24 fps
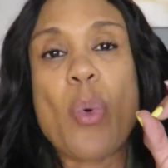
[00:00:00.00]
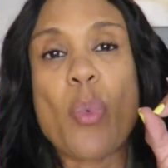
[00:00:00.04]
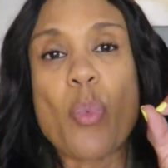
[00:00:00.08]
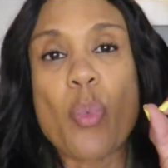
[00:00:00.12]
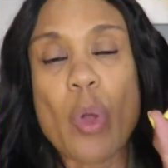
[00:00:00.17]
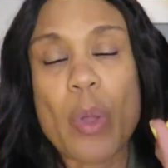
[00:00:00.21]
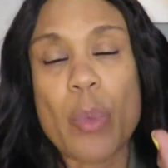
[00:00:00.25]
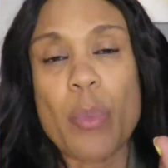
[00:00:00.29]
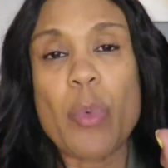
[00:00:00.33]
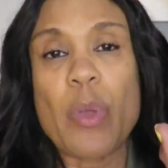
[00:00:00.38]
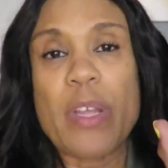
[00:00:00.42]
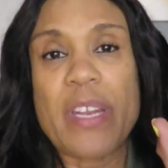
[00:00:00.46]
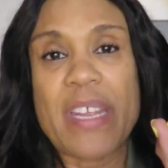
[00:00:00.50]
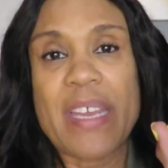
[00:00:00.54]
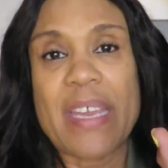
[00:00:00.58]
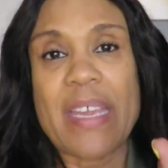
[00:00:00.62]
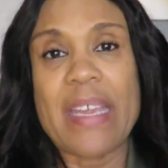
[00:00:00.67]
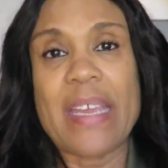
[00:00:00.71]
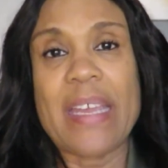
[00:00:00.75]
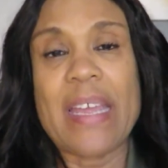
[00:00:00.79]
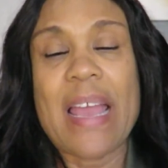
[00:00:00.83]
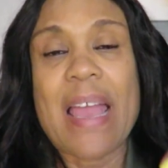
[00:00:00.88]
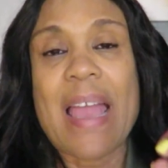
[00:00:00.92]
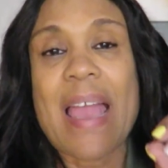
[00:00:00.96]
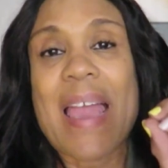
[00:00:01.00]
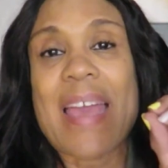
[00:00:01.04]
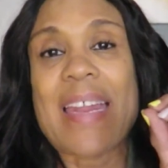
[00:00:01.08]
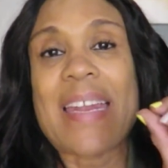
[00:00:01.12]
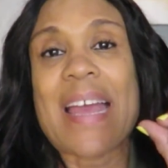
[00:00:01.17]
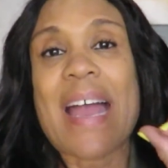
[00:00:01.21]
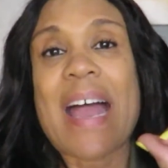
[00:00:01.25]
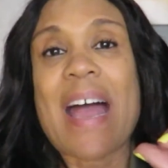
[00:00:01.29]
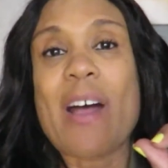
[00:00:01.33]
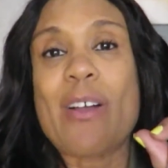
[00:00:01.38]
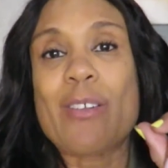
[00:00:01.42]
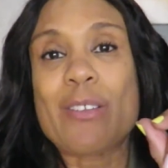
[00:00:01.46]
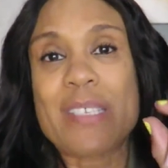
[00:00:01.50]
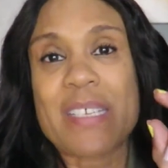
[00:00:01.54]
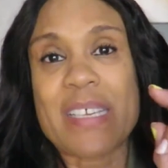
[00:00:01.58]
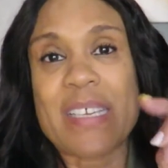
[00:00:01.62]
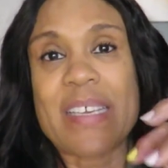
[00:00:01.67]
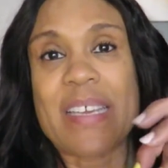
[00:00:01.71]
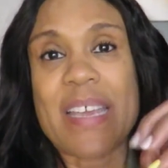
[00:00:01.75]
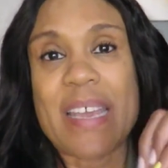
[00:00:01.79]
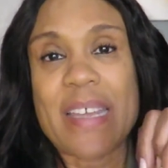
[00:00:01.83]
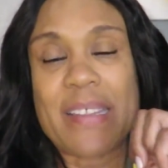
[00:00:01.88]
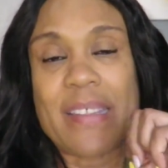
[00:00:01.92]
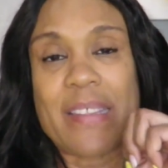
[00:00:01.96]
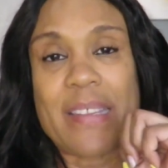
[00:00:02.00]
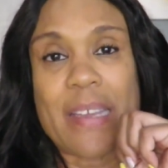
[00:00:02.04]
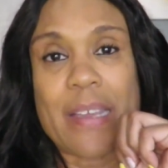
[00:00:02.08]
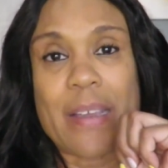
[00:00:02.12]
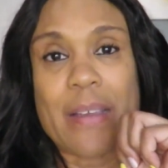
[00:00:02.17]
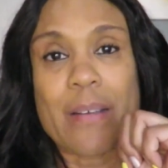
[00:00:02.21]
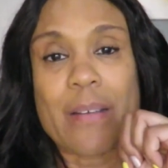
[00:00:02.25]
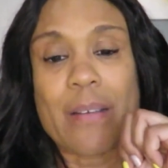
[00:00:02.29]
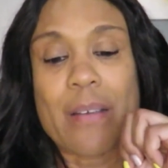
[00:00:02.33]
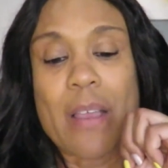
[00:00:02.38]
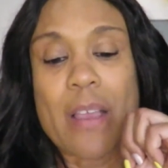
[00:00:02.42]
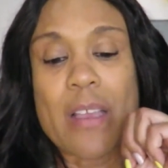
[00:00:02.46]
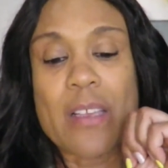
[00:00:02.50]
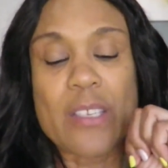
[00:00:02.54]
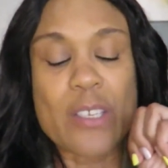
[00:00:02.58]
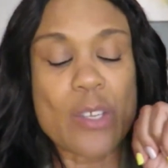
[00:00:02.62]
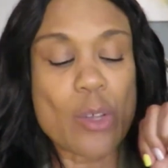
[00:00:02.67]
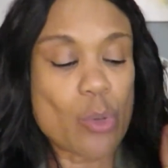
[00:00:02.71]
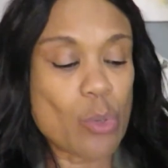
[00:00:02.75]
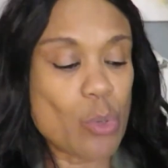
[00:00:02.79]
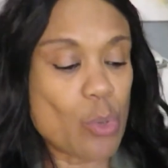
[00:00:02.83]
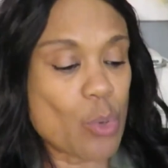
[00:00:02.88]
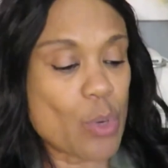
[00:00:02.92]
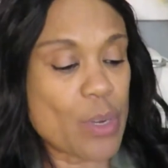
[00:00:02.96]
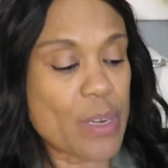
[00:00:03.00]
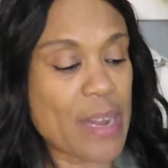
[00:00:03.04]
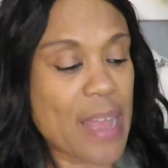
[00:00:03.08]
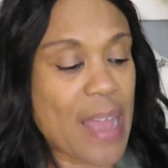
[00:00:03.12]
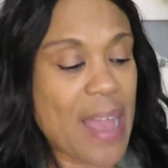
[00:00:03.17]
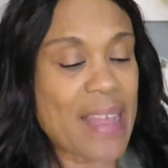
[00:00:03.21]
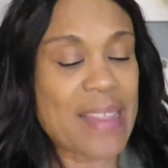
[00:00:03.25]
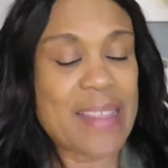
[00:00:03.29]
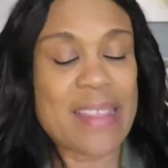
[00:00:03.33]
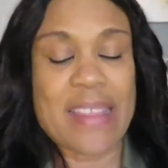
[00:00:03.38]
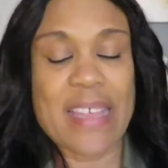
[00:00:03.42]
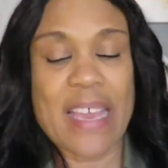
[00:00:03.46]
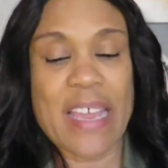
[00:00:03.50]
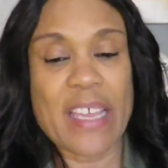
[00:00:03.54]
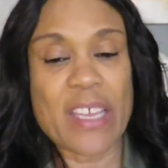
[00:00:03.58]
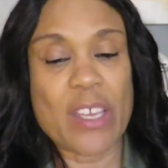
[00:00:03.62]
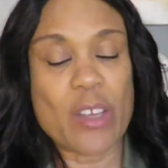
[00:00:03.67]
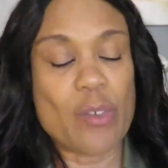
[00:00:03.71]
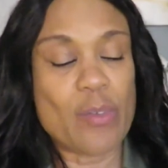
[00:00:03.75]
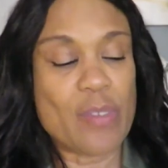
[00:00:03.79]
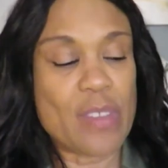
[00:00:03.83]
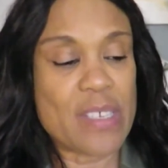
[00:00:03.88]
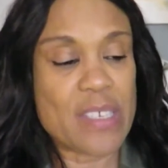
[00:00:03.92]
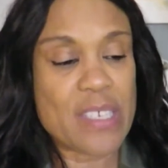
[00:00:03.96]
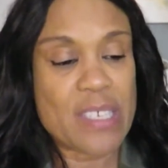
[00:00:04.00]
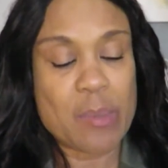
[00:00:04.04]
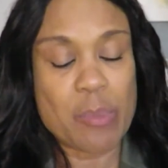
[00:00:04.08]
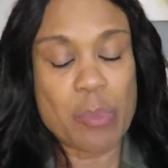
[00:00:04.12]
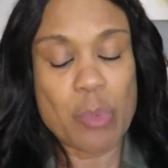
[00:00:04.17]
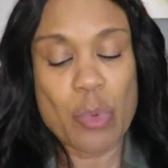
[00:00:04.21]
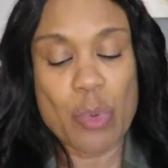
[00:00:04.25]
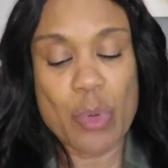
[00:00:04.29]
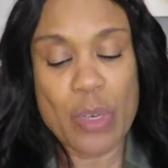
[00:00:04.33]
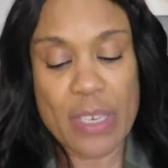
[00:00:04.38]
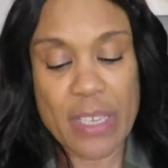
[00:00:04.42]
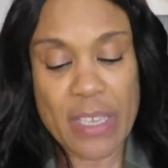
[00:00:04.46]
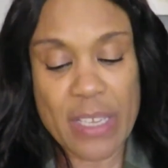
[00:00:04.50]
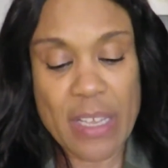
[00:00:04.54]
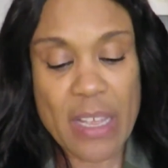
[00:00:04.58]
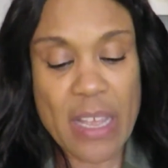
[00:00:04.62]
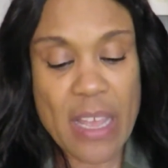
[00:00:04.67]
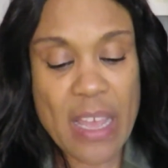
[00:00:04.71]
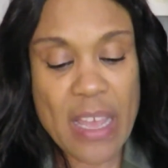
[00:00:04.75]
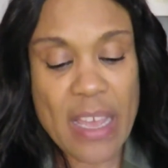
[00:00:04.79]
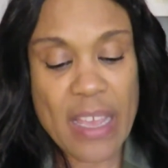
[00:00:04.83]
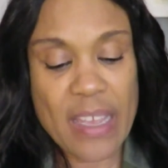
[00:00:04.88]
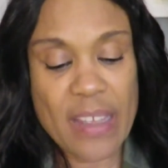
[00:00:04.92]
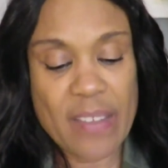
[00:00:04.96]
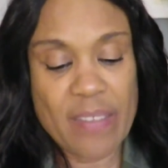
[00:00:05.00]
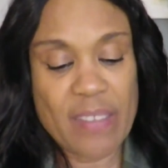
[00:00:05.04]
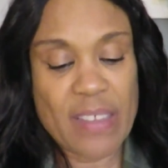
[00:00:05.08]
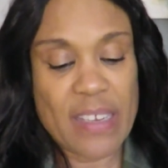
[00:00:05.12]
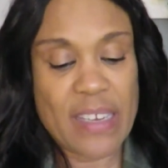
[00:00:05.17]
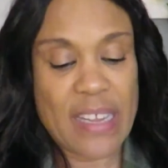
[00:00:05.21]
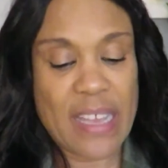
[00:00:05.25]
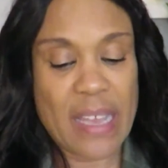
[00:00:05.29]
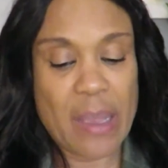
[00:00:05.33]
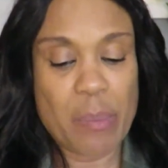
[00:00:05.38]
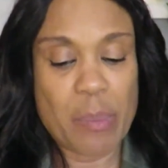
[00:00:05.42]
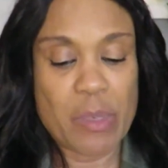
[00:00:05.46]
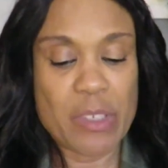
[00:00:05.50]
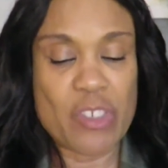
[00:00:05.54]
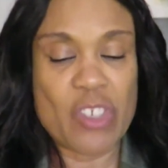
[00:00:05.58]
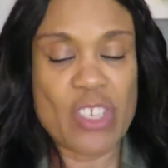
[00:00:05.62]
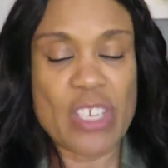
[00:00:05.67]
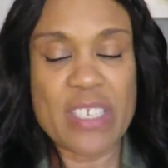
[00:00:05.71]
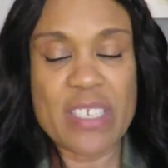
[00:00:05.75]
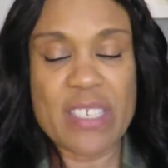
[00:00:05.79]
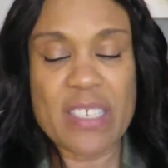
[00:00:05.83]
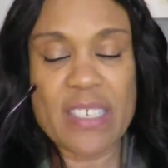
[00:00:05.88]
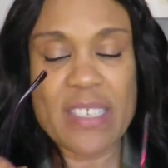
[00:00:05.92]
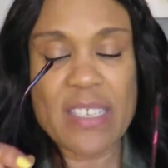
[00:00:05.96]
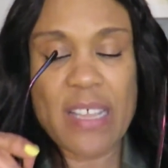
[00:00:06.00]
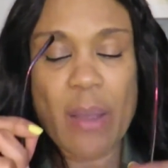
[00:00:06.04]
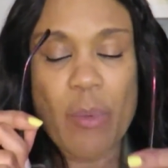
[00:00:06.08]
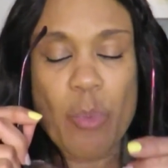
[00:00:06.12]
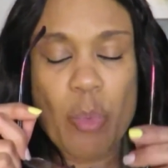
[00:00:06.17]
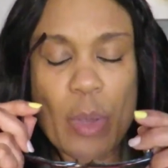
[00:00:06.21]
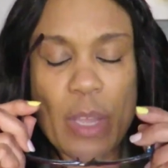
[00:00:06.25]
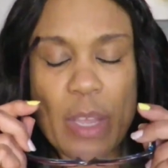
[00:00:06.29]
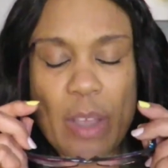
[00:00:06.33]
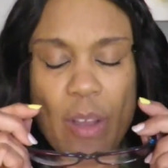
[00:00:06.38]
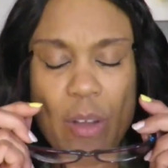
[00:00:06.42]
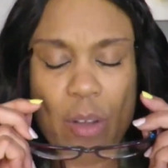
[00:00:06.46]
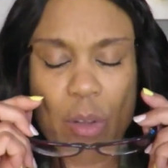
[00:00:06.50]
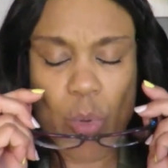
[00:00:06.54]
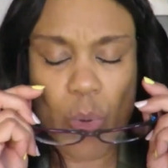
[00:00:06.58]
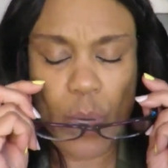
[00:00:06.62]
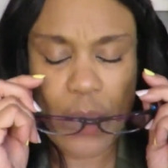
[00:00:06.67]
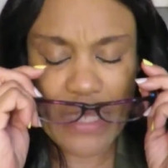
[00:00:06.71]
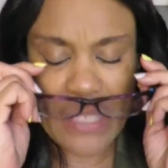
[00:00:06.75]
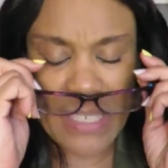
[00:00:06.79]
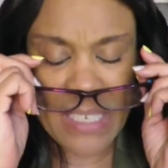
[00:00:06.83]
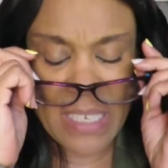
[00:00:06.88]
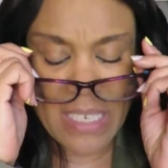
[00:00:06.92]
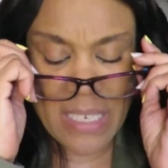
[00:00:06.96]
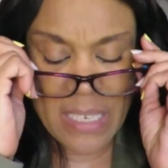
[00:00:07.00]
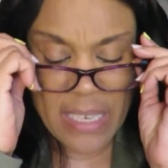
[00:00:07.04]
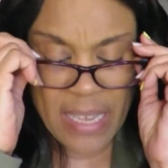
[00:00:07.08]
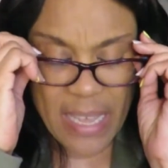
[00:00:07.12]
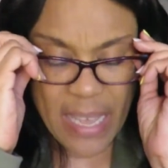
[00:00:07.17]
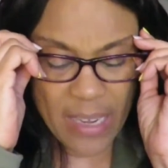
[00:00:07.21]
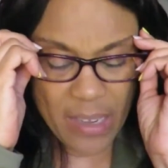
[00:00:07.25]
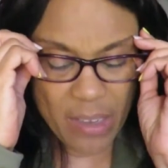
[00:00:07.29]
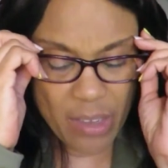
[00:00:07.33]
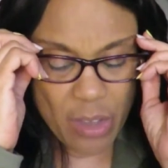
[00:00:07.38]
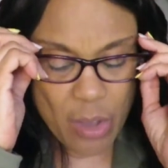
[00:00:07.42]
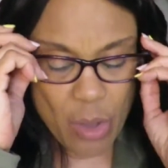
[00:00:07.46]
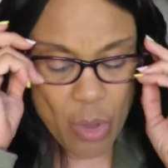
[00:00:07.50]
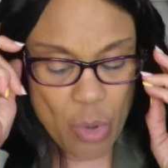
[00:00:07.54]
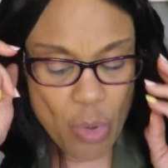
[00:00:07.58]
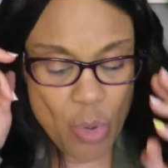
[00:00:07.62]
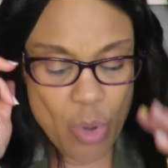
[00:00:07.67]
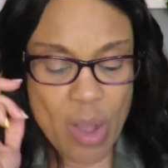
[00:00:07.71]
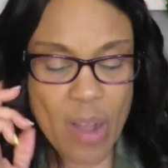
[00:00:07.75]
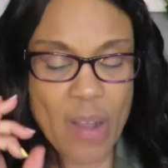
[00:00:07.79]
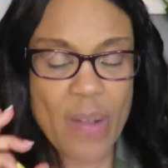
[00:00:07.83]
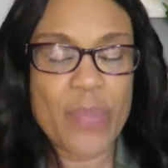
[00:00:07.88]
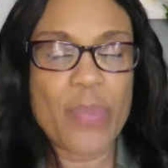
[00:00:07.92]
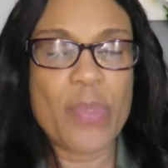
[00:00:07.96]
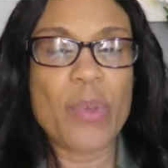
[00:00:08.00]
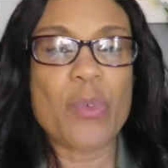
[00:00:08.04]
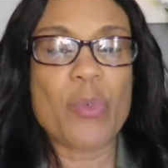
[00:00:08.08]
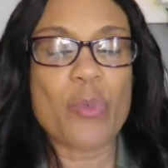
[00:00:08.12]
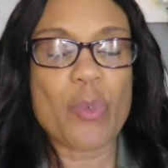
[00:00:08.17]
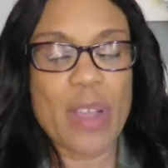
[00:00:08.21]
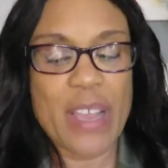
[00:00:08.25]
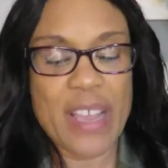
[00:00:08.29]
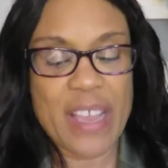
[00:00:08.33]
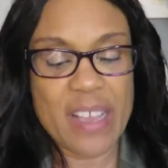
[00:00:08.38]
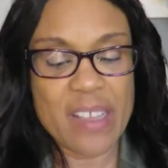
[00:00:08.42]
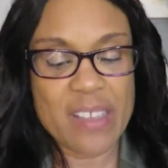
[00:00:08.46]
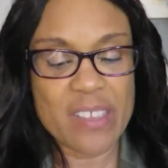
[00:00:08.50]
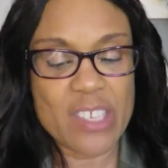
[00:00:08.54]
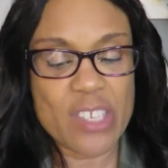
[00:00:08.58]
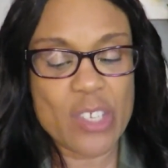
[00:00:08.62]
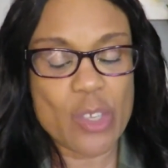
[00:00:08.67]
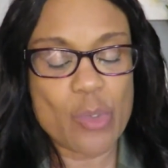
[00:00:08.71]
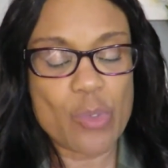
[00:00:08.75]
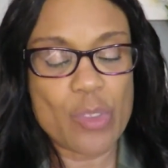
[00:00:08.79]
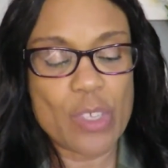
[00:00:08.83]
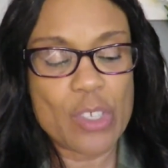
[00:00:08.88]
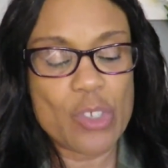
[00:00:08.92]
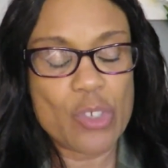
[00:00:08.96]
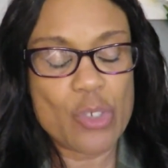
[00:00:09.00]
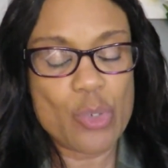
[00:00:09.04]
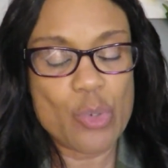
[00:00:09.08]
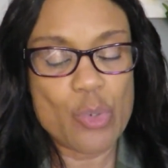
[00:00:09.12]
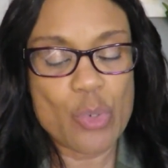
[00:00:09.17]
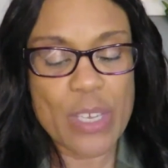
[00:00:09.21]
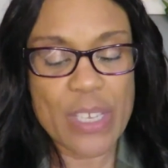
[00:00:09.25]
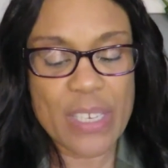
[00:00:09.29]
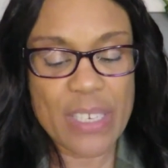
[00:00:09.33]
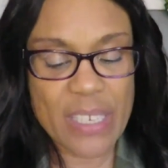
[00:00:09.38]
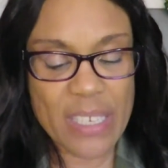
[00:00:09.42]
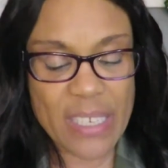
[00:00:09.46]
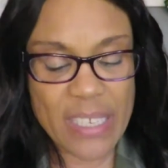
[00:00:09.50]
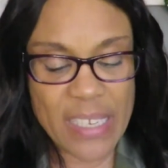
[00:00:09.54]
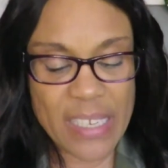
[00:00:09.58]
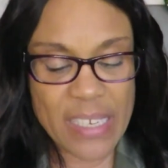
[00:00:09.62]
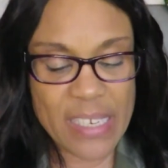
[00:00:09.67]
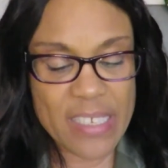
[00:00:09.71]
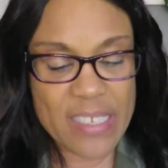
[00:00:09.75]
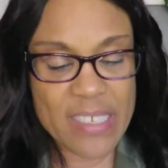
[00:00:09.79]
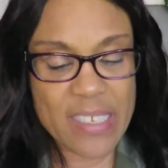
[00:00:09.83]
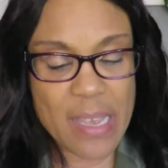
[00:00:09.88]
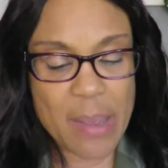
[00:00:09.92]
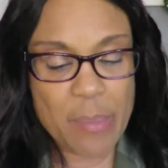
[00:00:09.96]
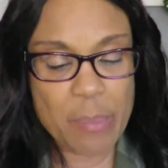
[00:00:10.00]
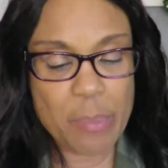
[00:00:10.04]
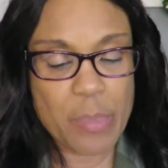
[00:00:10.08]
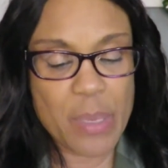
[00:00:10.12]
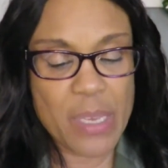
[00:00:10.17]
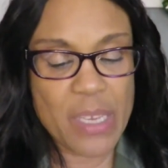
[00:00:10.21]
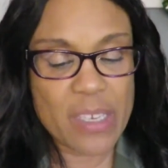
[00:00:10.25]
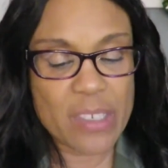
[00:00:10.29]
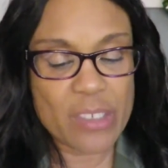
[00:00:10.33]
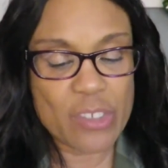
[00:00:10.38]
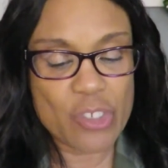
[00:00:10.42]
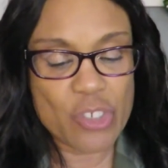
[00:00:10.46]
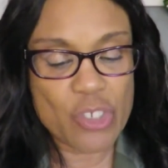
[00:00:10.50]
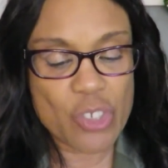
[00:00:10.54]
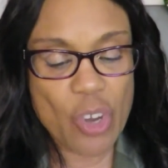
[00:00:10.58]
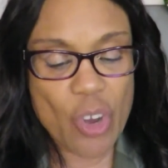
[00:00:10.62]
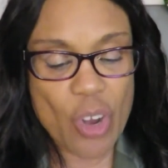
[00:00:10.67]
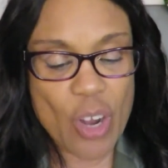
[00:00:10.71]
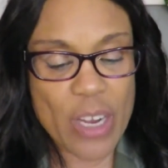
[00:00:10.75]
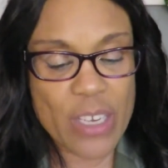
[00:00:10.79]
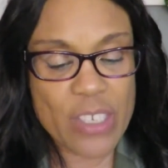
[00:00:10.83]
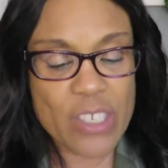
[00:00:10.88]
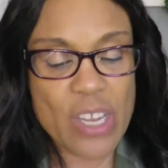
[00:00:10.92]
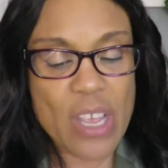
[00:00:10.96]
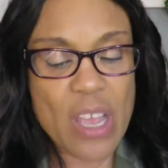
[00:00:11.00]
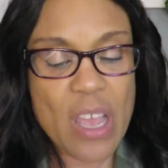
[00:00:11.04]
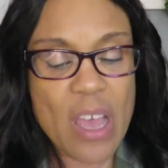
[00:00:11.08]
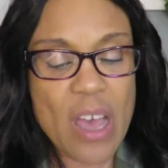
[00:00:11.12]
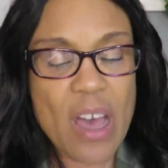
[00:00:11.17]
when we need and how to get there so lord i thank you this morning in the name of jesus that we are going to let go of the reins so that you can lead us and be in charge